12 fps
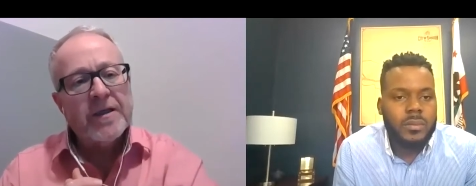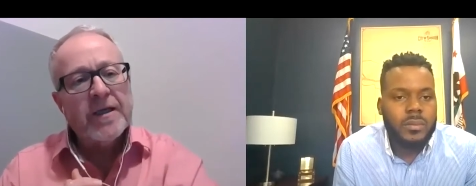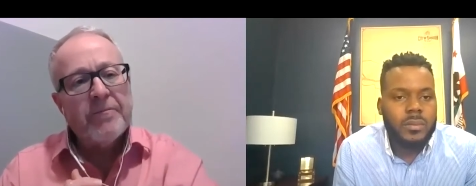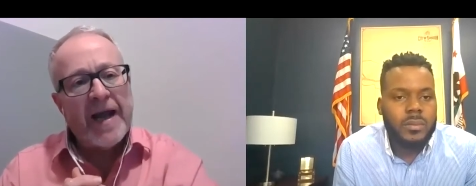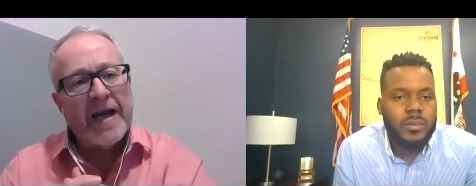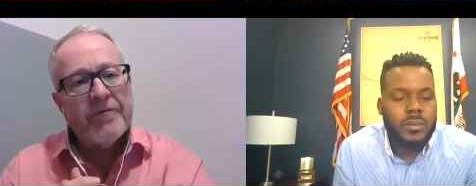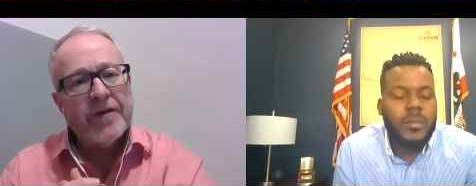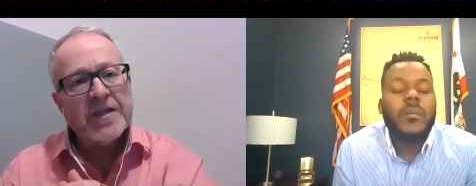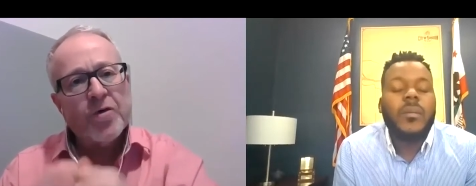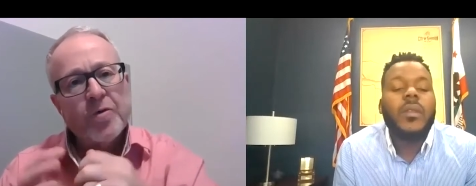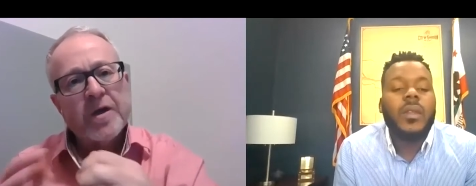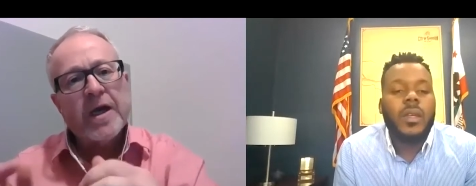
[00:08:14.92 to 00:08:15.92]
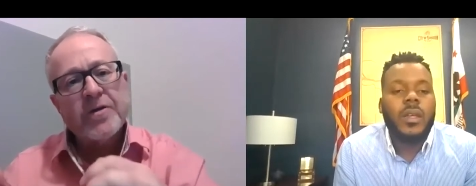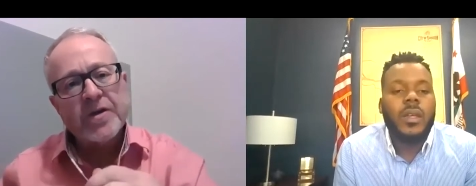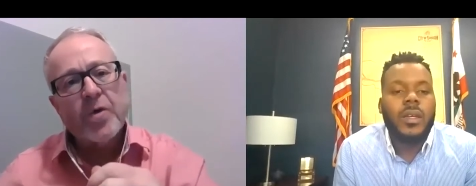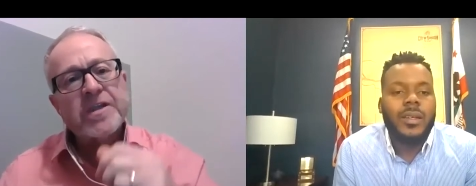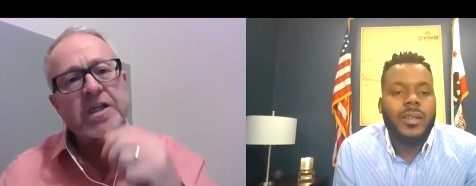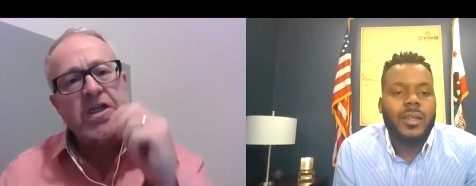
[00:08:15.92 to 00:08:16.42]
Speaker 1: benefit or, or
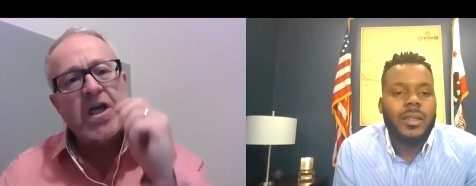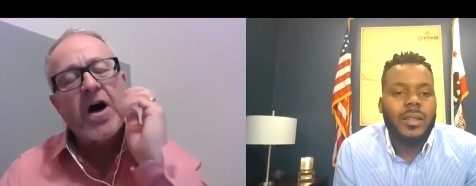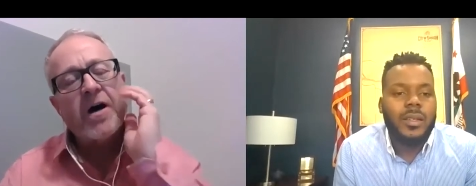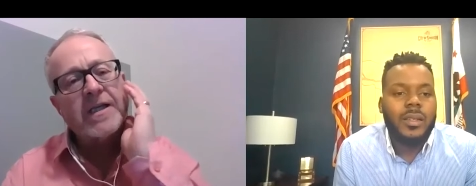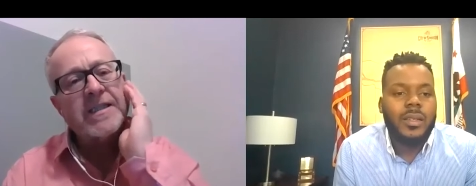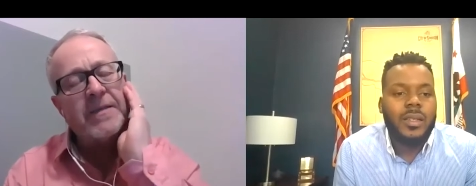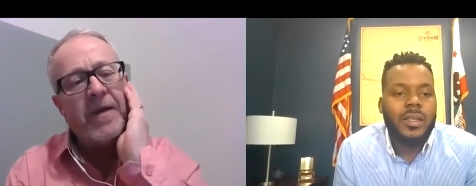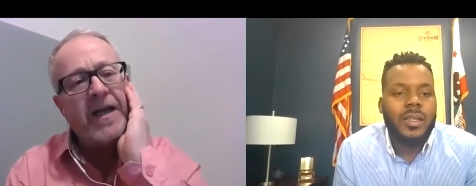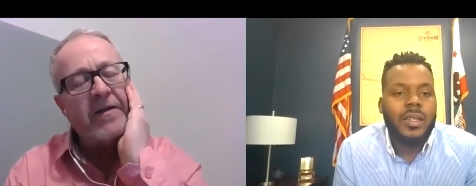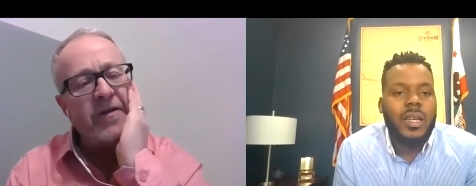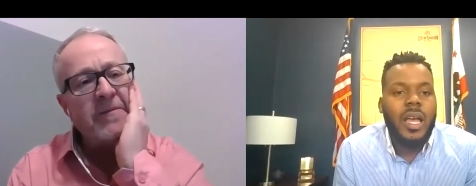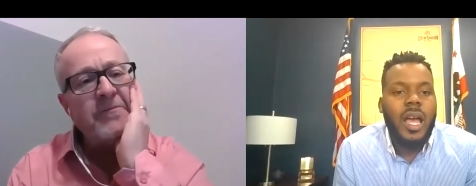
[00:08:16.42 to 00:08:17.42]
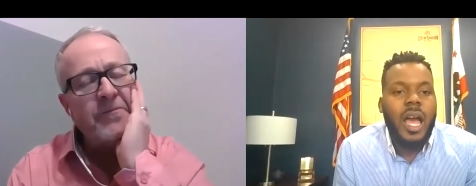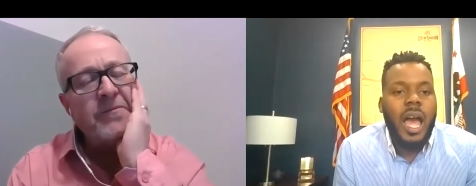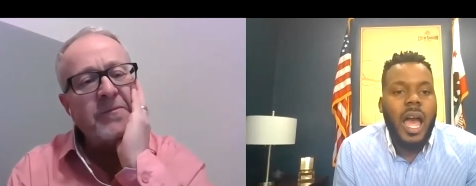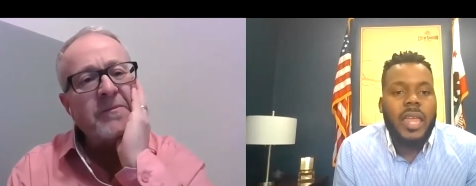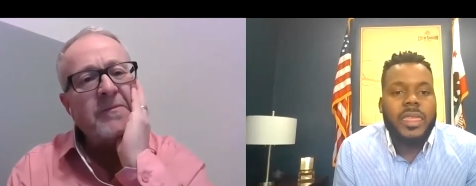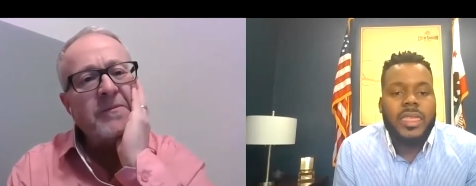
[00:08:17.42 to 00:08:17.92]
as a targeted benefit?
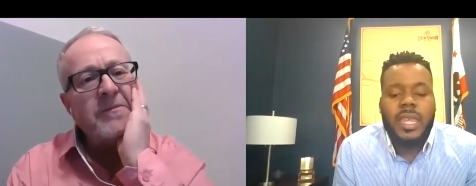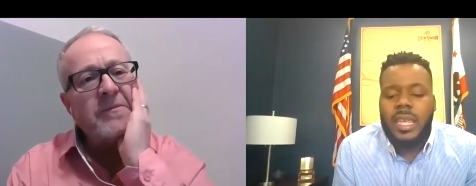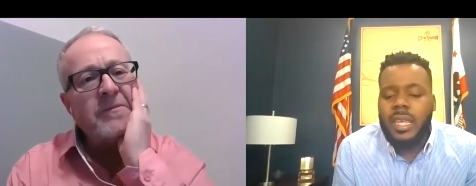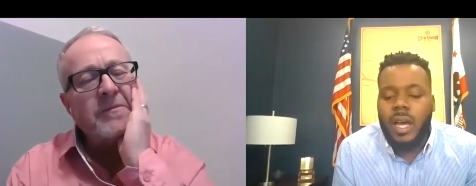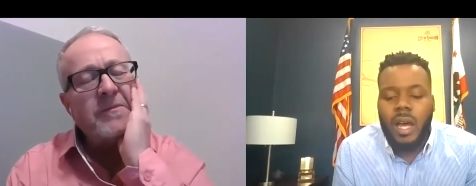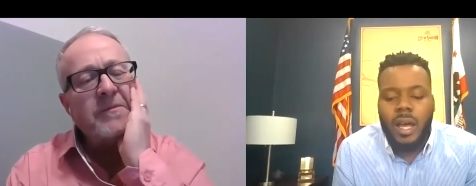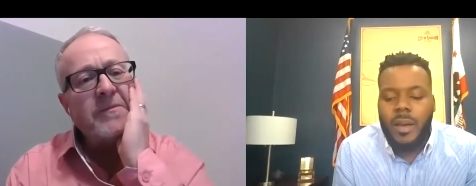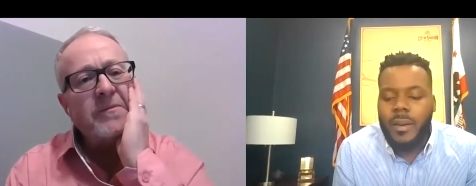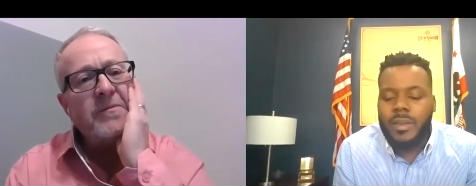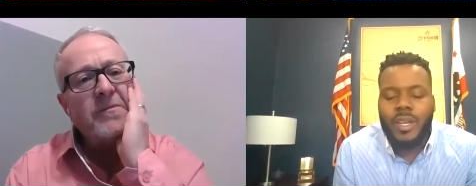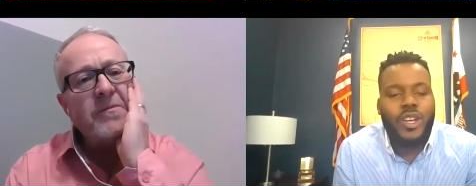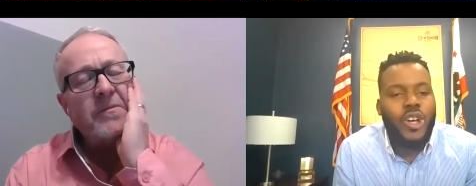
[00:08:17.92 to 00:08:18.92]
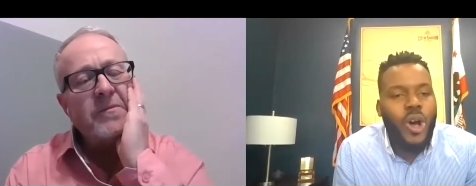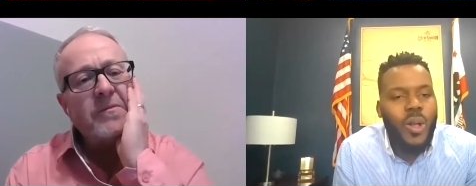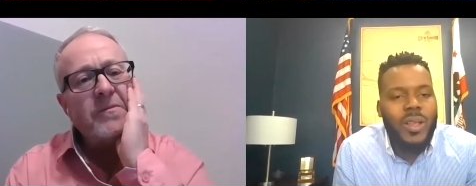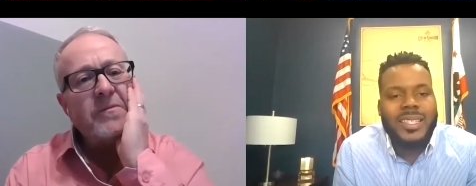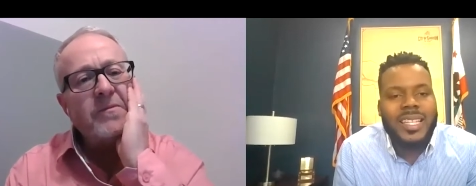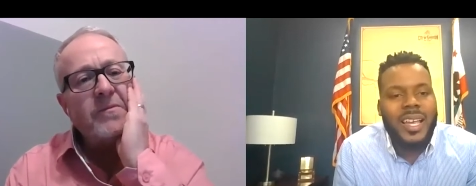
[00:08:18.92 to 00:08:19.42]
Speaker 2: I think uh, the
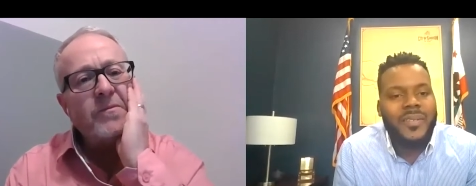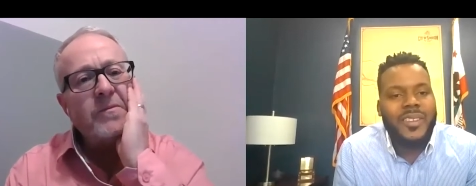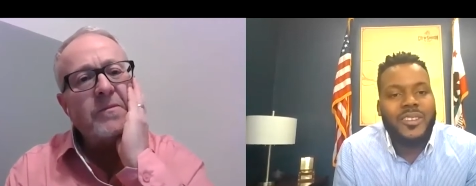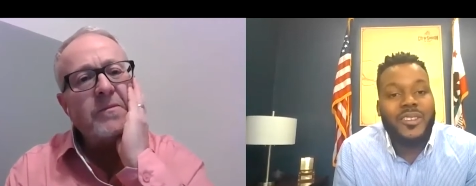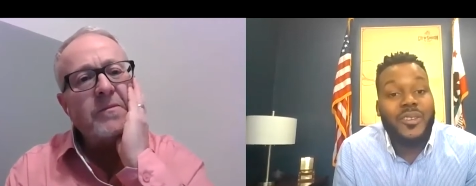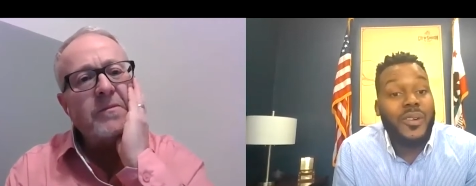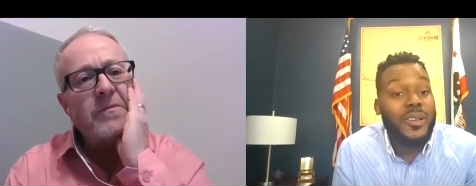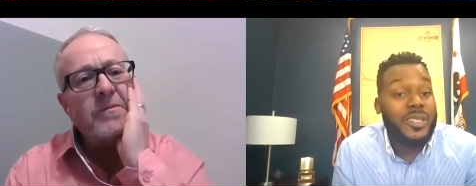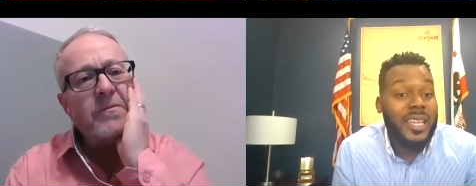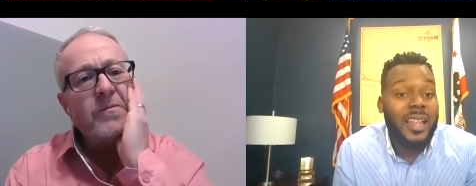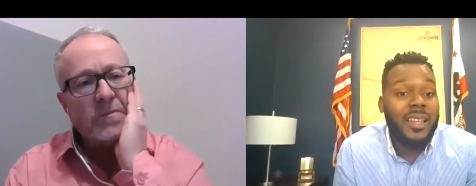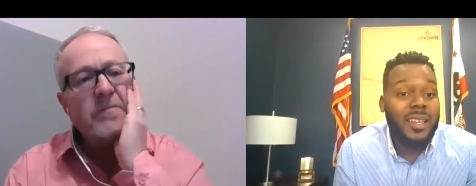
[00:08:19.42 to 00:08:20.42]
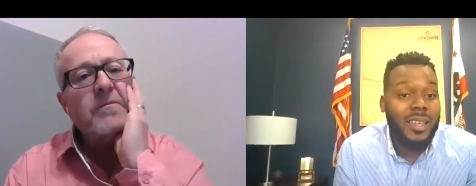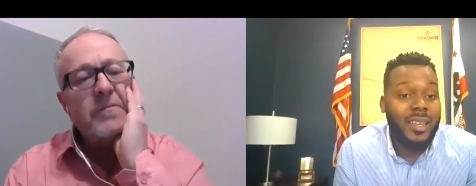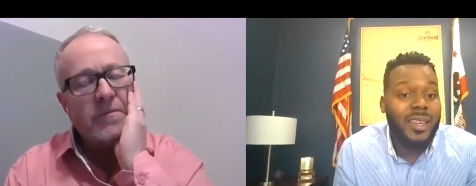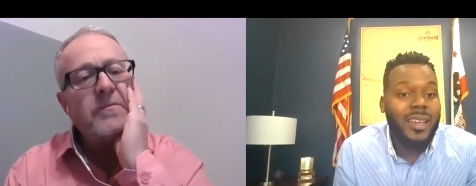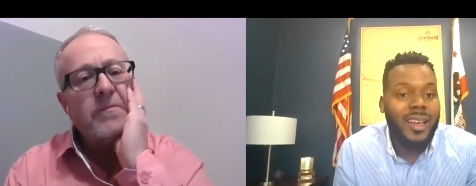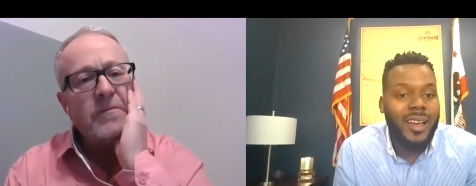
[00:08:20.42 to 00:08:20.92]
goal is definitely universality
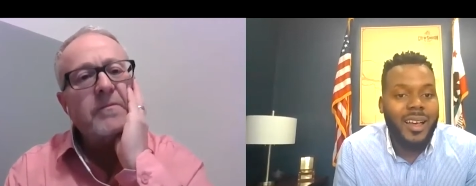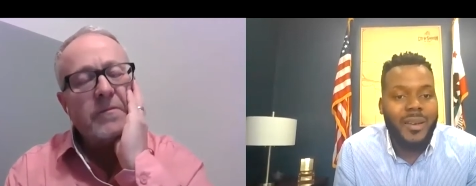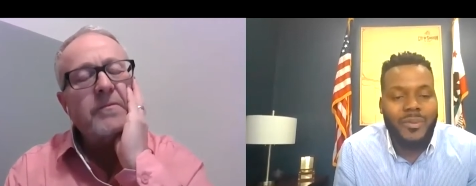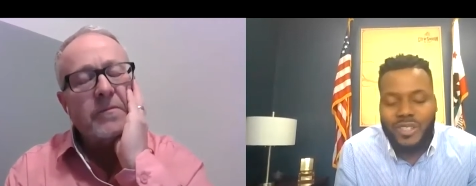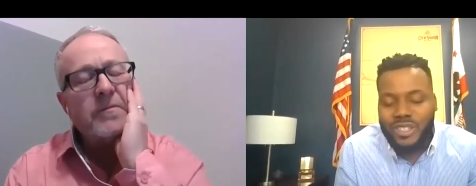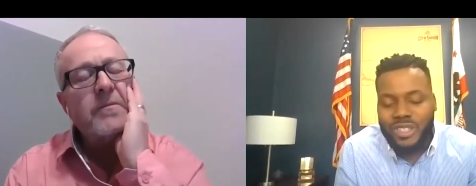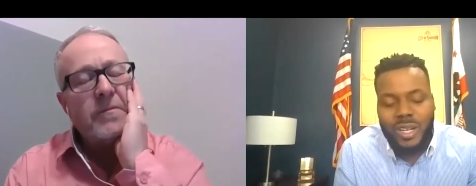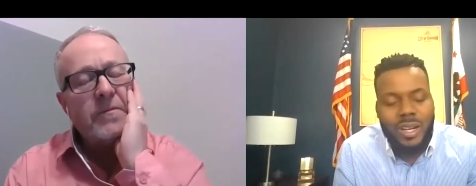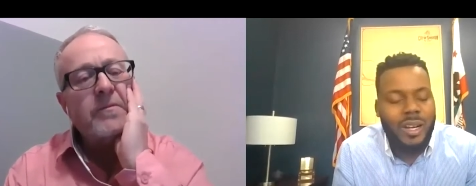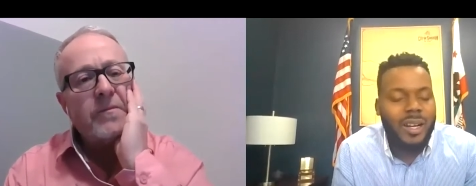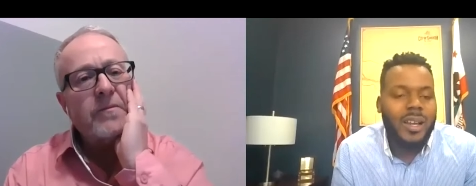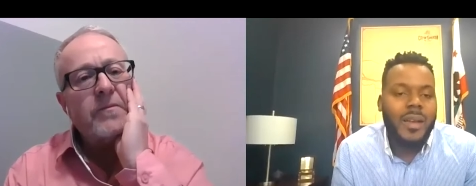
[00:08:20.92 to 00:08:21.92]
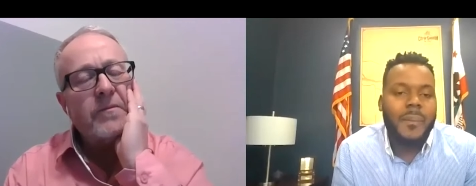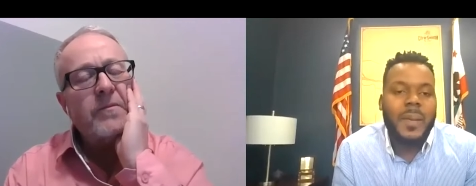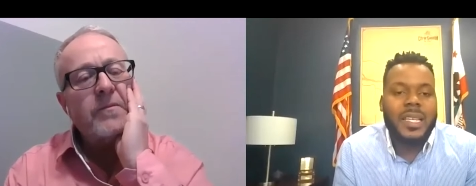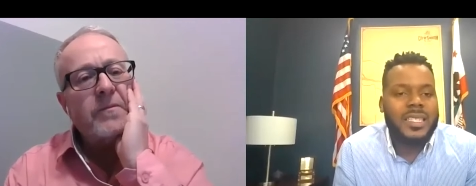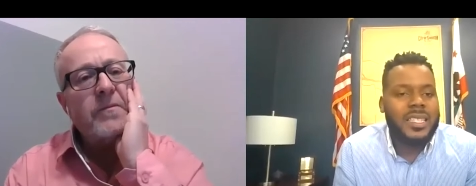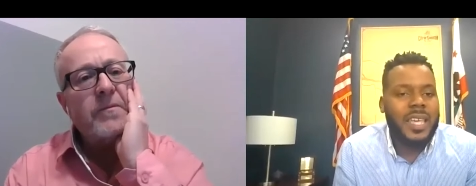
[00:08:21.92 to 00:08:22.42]
uh, for sure. By
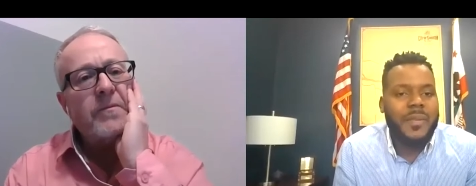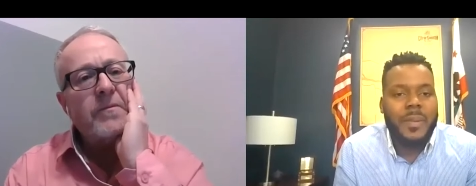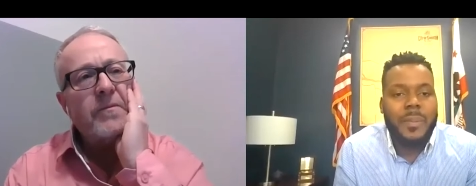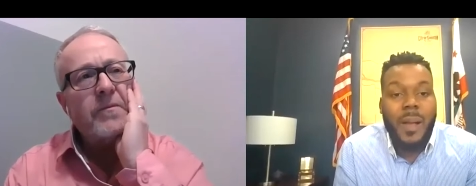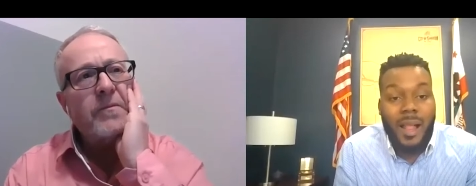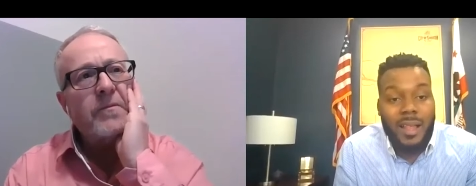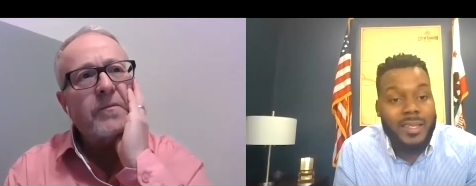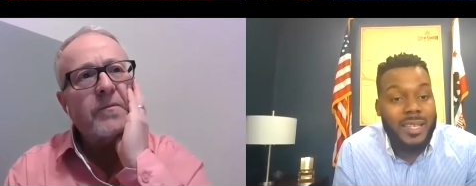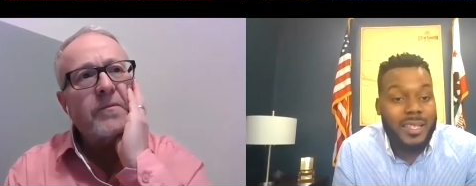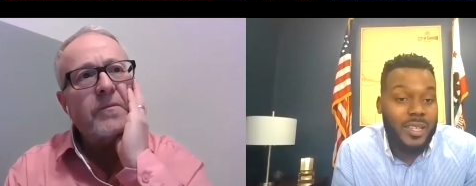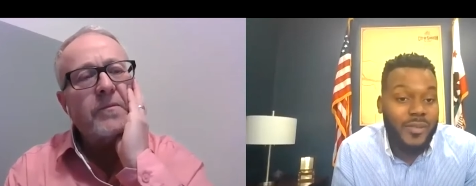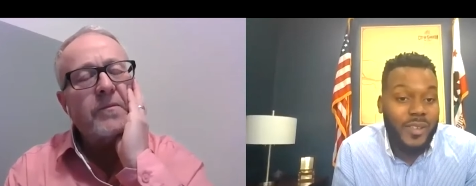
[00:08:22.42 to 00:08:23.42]
just given politics and